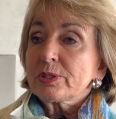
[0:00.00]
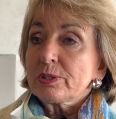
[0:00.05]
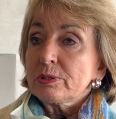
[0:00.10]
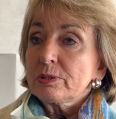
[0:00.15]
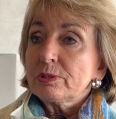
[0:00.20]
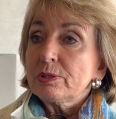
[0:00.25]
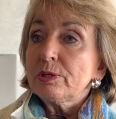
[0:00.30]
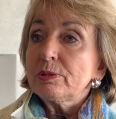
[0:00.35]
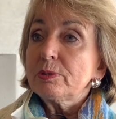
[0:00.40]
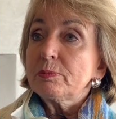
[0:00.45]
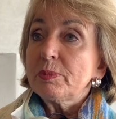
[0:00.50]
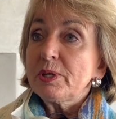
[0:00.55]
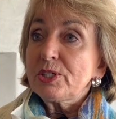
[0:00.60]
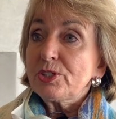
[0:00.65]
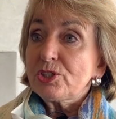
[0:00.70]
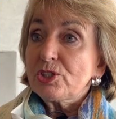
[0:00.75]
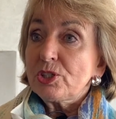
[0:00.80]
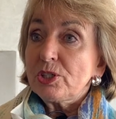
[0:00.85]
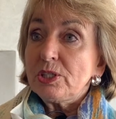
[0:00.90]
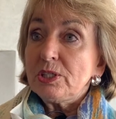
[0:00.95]
not
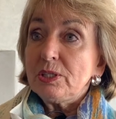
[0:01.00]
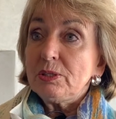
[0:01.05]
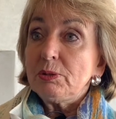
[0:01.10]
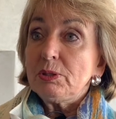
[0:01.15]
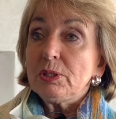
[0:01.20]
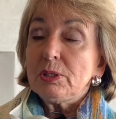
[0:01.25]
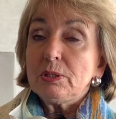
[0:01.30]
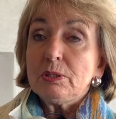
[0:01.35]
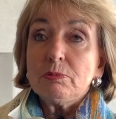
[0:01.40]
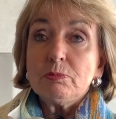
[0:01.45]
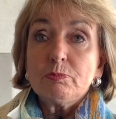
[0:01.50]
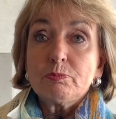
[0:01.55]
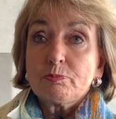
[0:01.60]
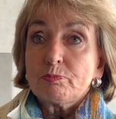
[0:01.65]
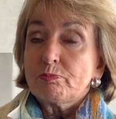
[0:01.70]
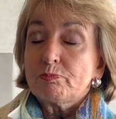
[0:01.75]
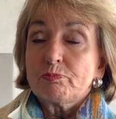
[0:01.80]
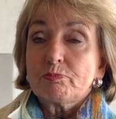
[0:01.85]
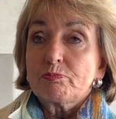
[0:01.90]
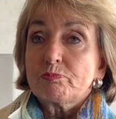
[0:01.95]
much. He
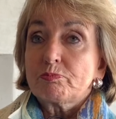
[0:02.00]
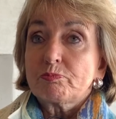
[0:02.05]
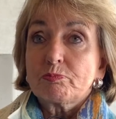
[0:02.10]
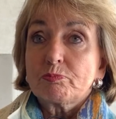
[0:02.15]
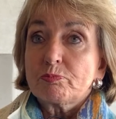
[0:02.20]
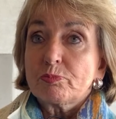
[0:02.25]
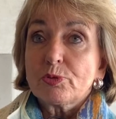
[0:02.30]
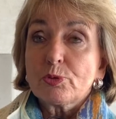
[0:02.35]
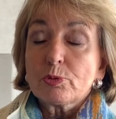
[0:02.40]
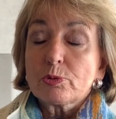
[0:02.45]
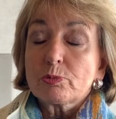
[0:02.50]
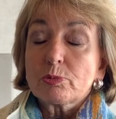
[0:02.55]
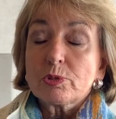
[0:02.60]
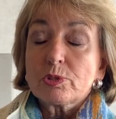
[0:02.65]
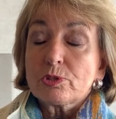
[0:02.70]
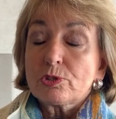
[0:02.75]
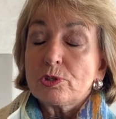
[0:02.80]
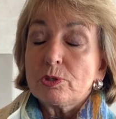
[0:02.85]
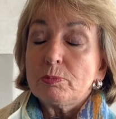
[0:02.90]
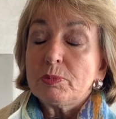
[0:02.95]
thought it was
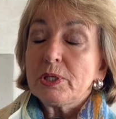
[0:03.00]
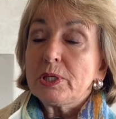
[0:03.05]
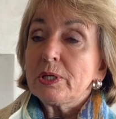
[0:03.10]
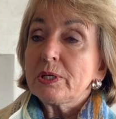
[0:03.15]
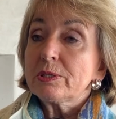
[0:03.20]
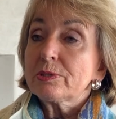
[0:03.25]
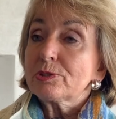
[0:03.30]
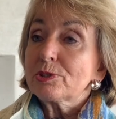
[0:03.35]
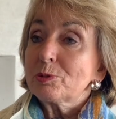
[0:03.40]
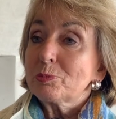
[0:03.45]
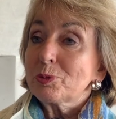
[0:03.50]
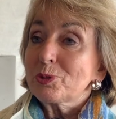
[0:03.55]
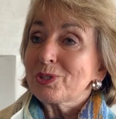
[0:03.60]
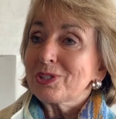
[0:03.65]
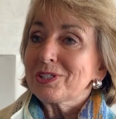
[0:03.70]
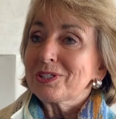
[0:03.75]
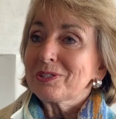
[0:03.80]
too many hours to put in.